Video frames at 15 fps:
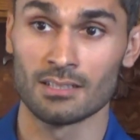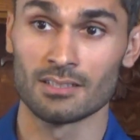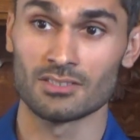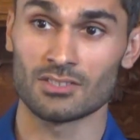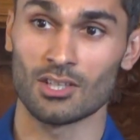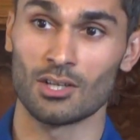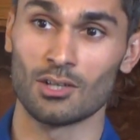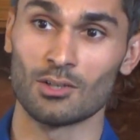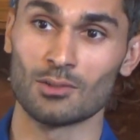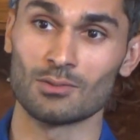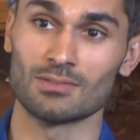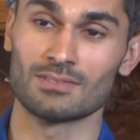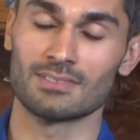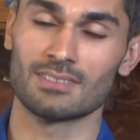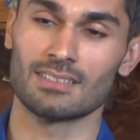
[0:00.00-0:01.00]
So
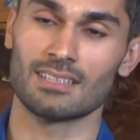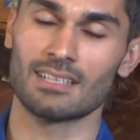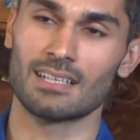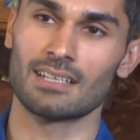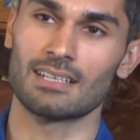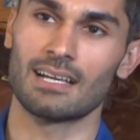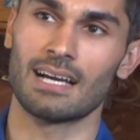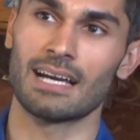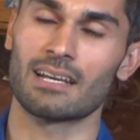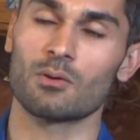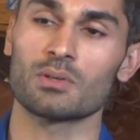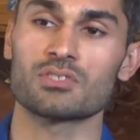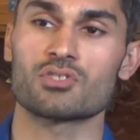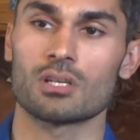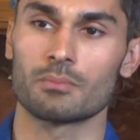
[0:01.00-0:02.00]
I had
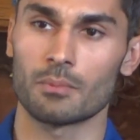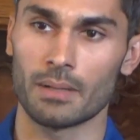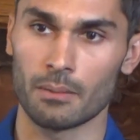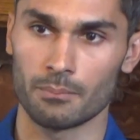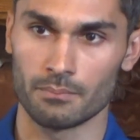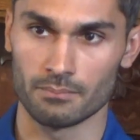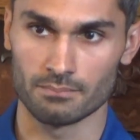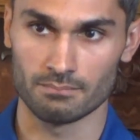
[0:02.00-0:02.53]
always dreamed about